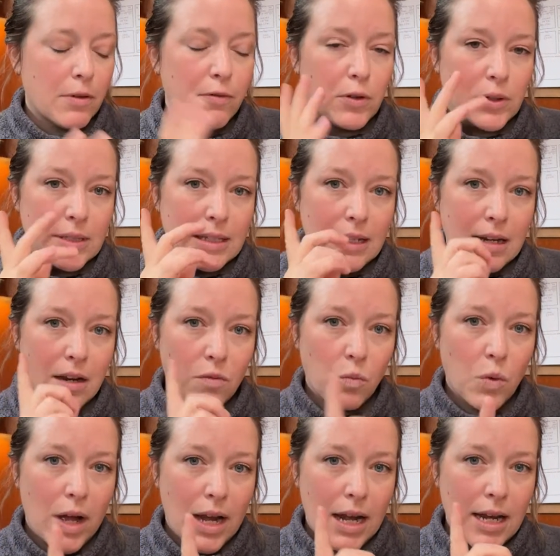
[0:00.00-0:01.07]
focusing on
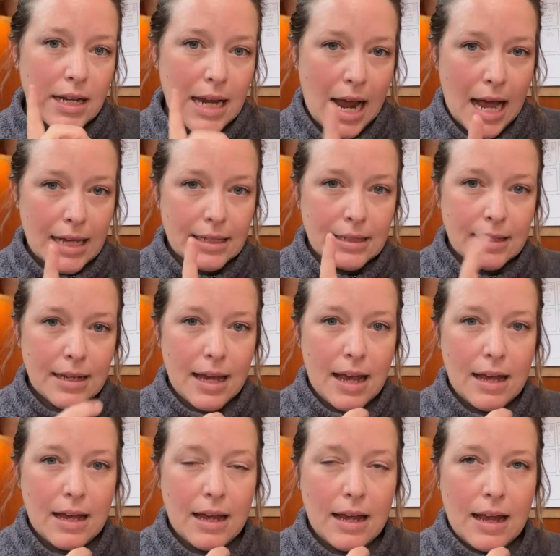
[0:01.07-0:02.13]
one task
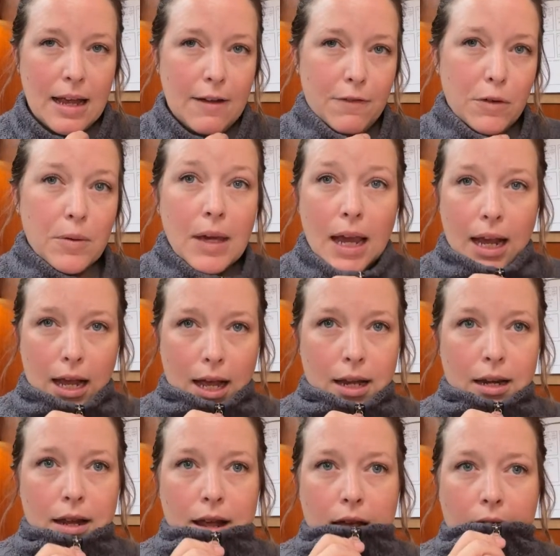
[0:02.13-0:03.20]
if you can.